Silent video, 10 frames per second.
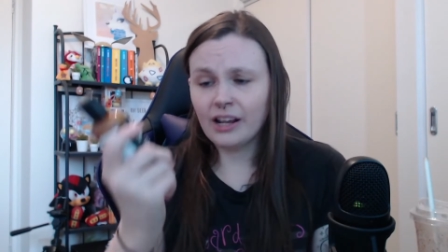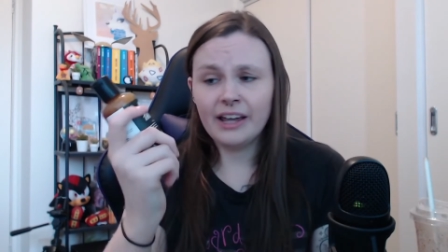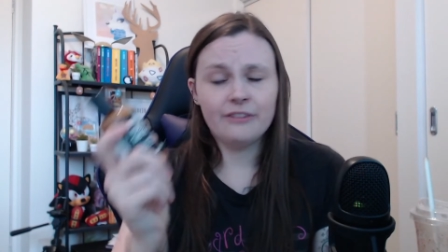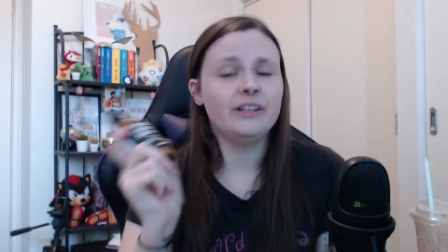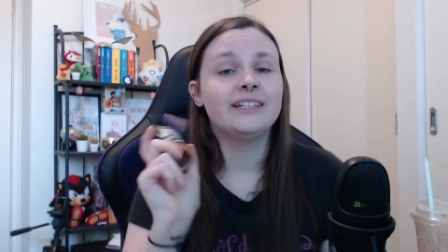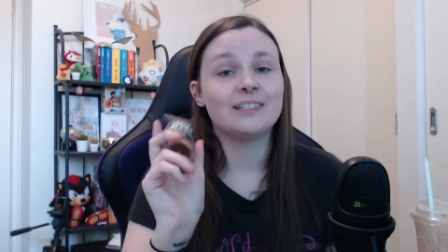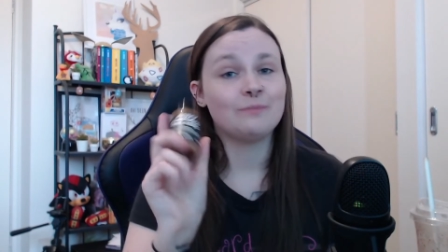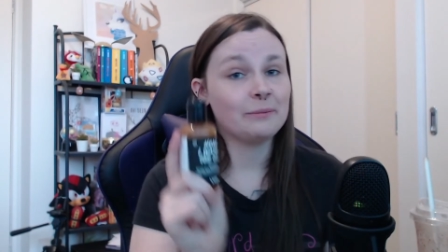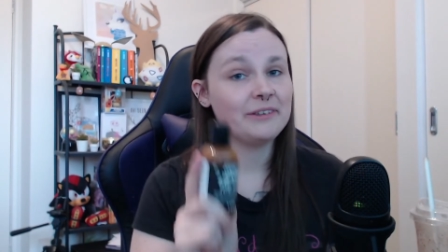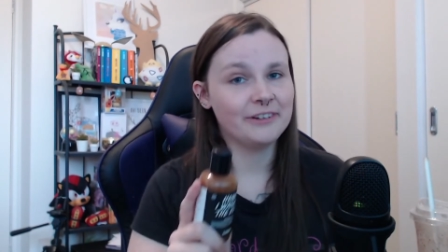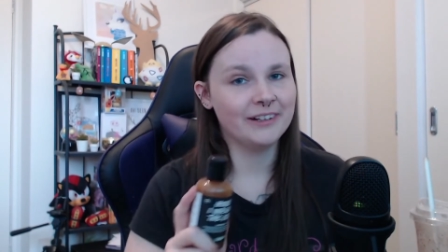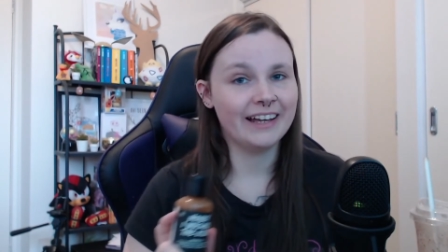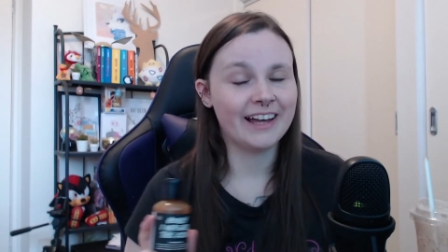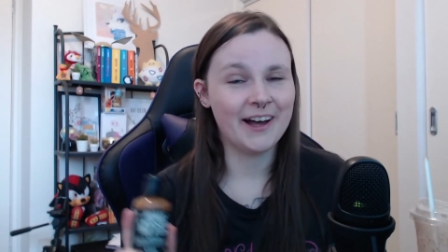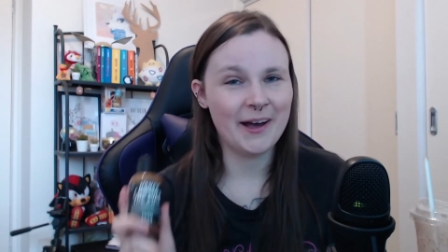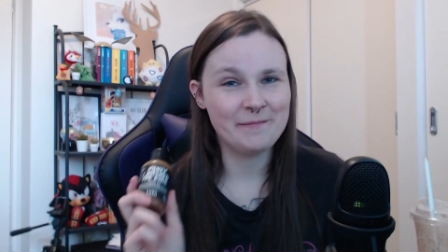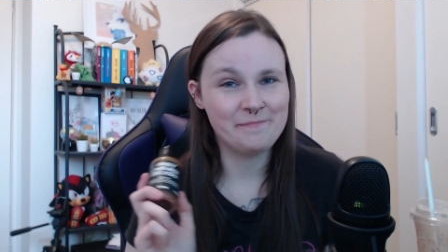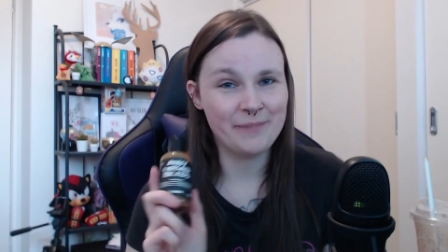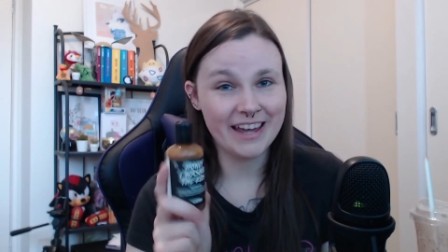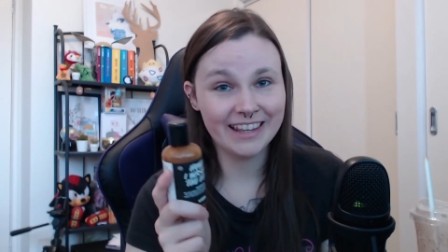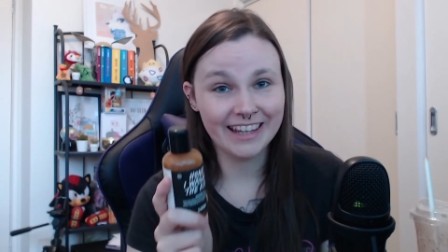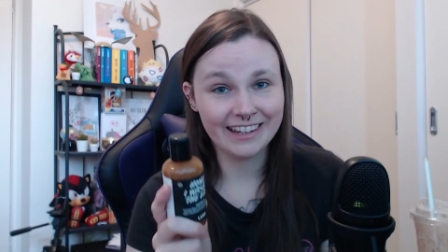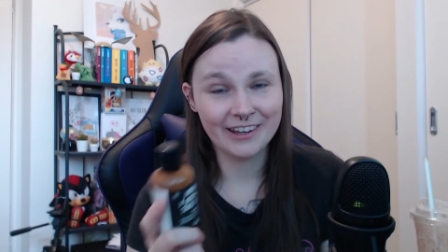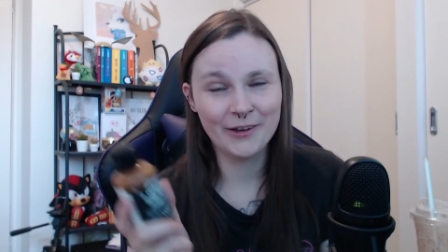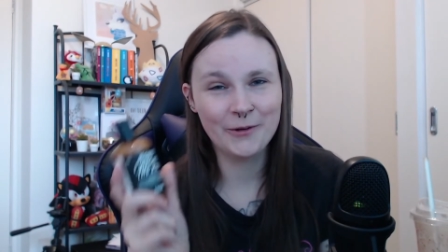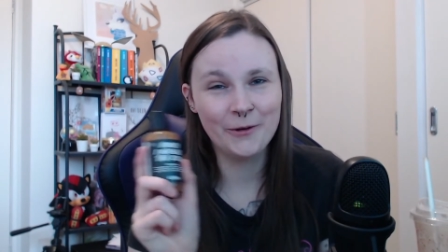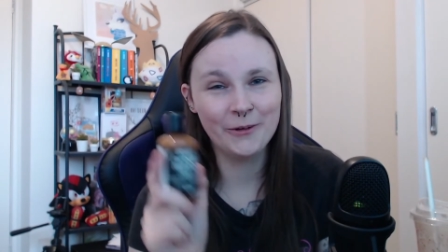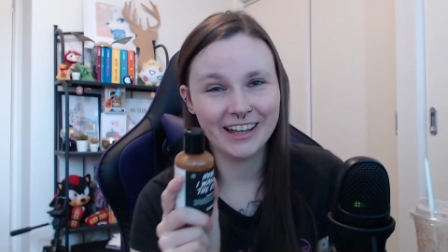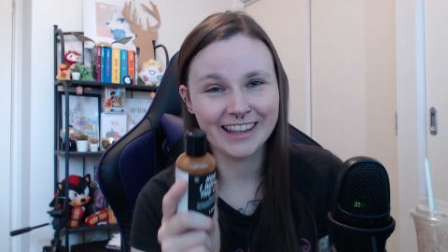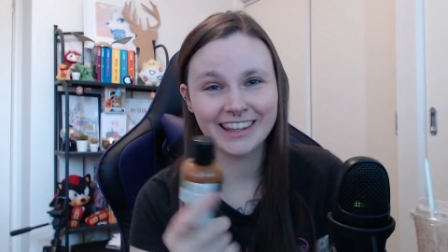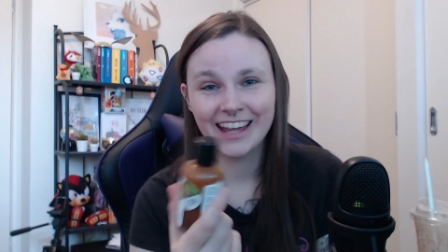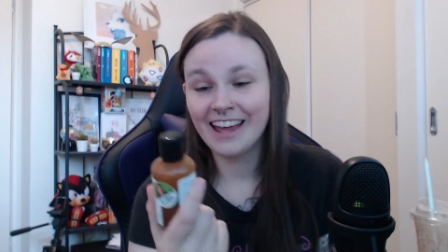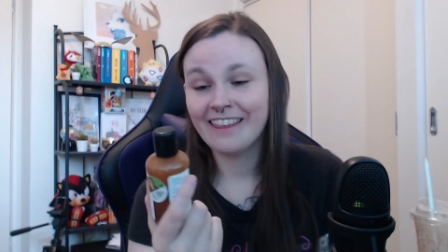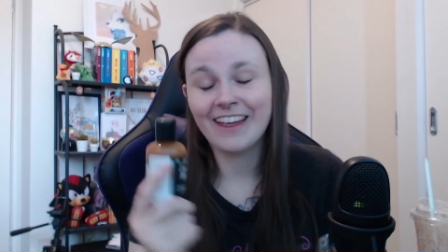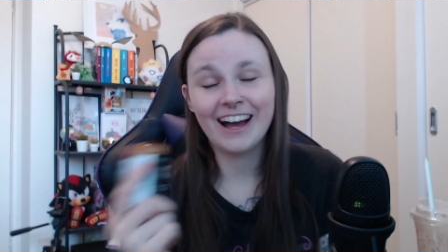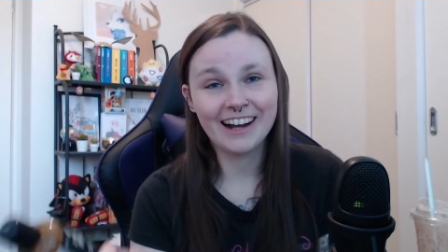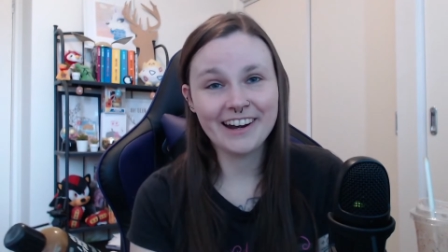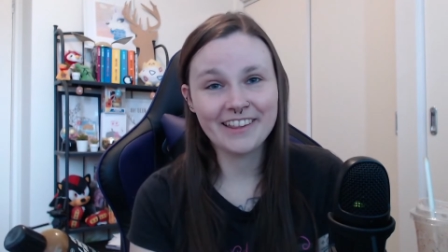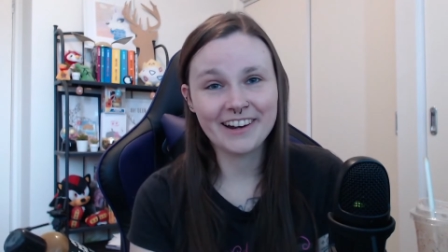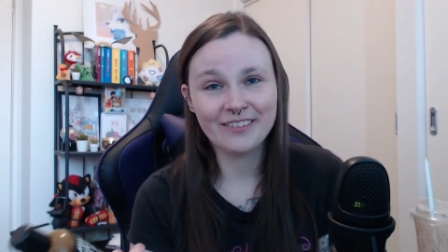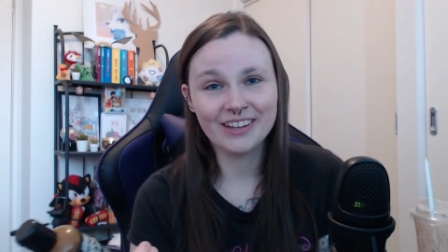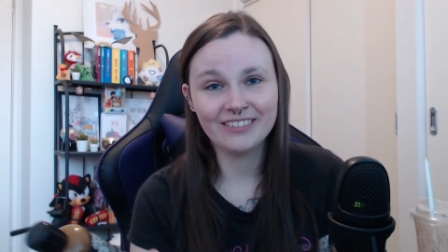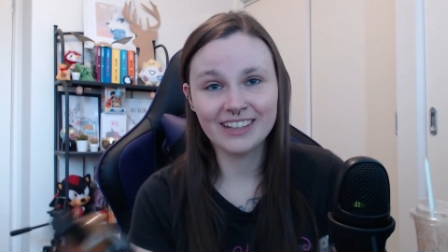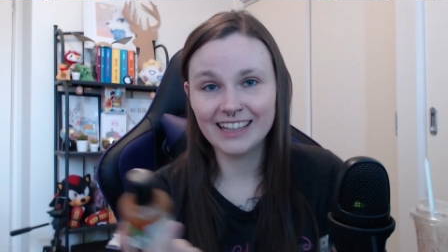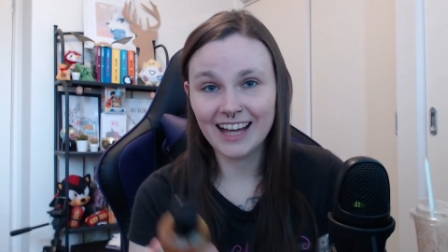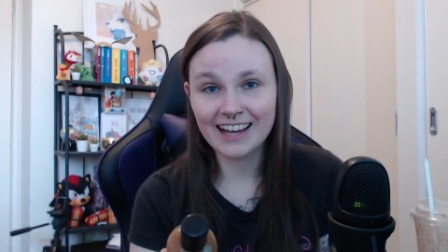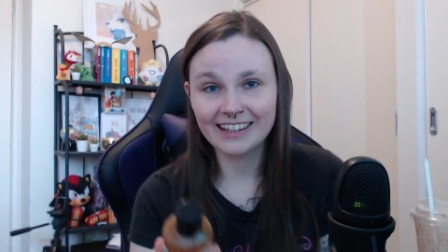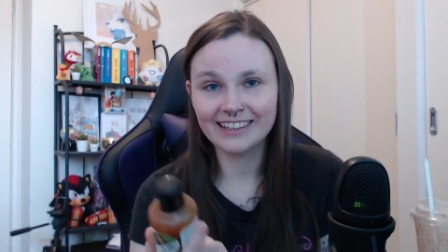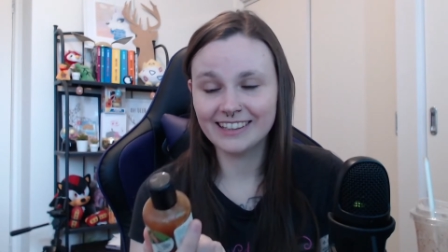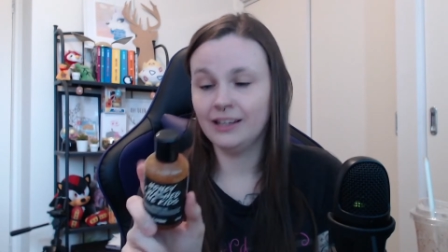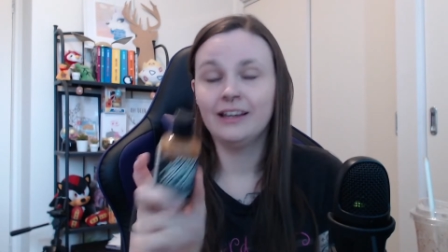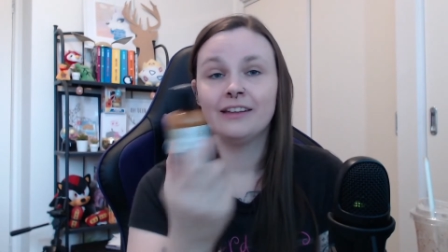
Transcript: it really does make me feel like I'm bathing with the honey that I really, really like.